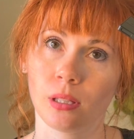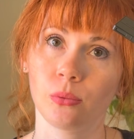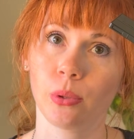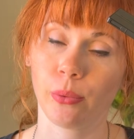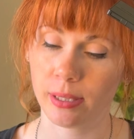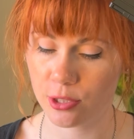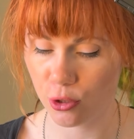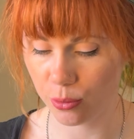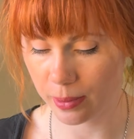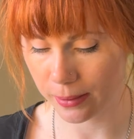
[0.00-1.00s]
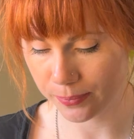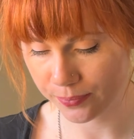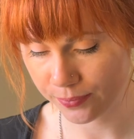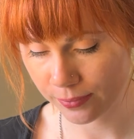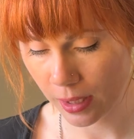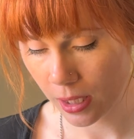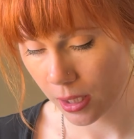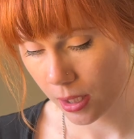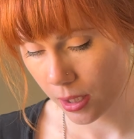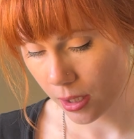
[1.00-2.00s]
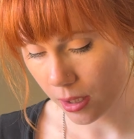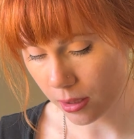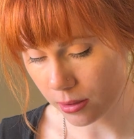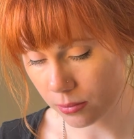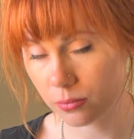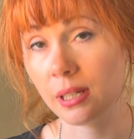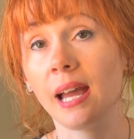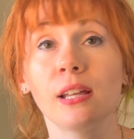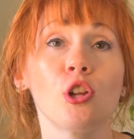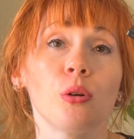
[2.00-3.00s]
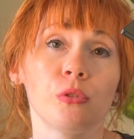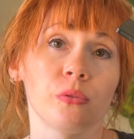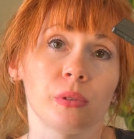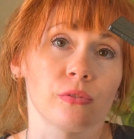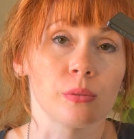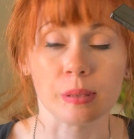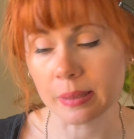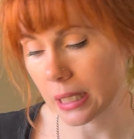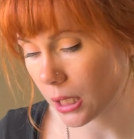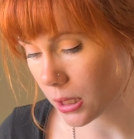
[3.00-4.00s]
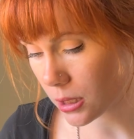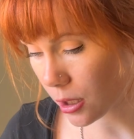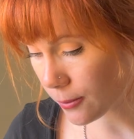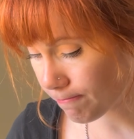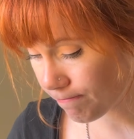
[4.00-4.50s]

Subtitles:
We wanted to, but it had no movement from the beginning, so.